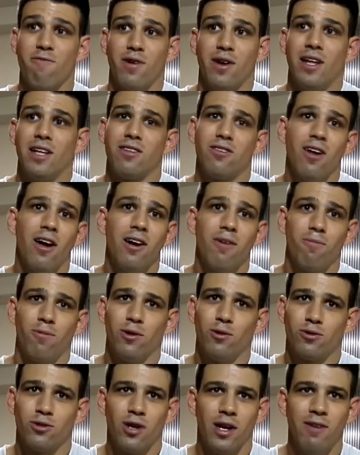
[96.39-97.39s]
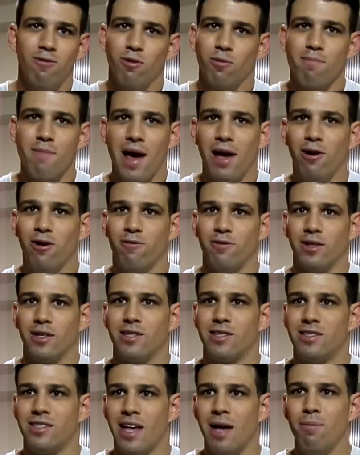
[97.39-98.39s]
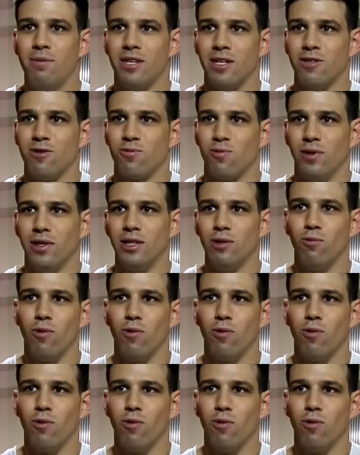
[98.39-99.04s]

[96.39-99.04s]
And it's not even a matter of acceptance, really.